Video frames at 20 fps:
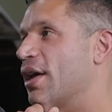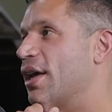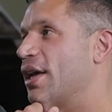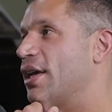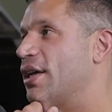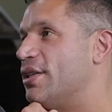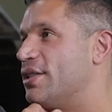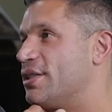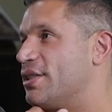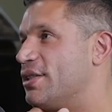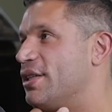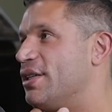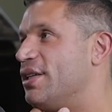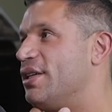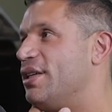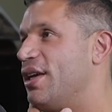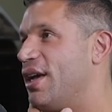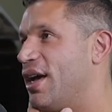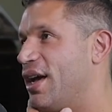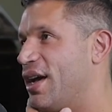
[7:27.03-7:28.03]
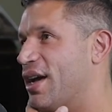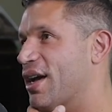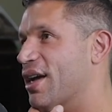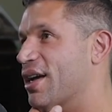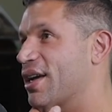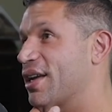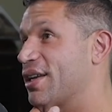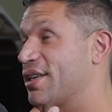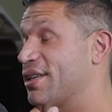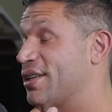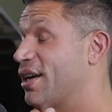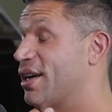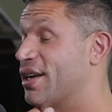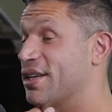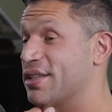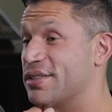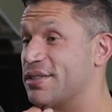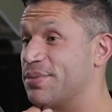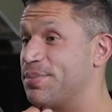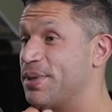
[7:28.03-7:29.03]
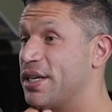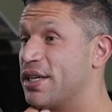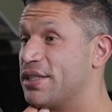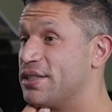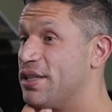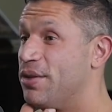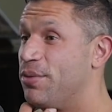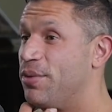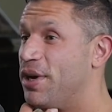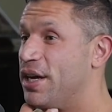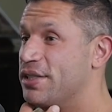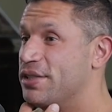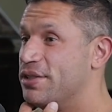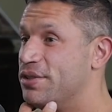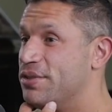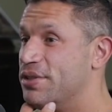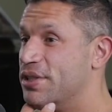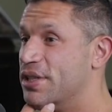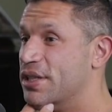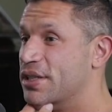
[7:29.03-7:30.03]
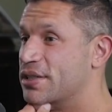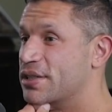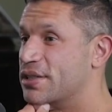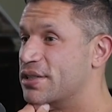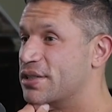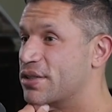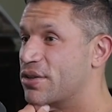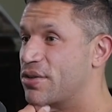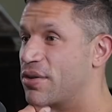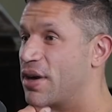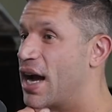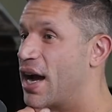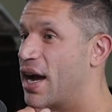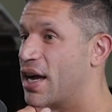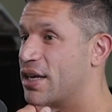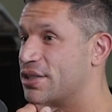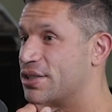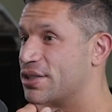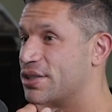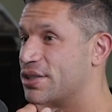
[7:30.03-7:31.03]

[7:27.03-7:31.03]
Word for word: Yeah, it does, because otherwise you just crash,